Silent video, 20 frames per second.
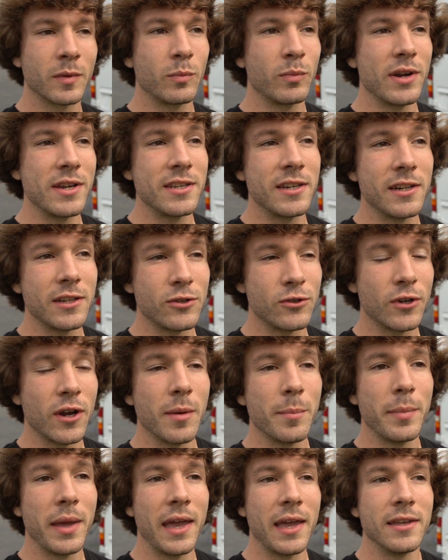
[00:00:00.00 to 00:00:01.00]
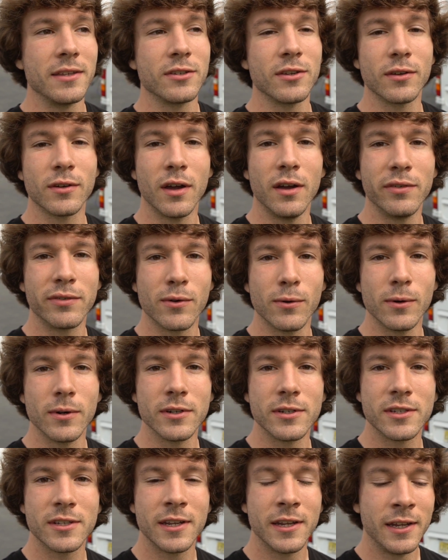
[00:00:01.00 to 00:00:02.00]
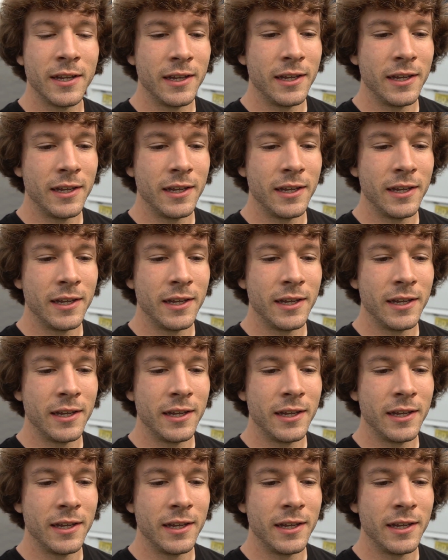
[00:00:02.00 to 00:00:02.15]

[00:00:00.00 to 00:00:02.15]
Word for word: President Trump has a golf course.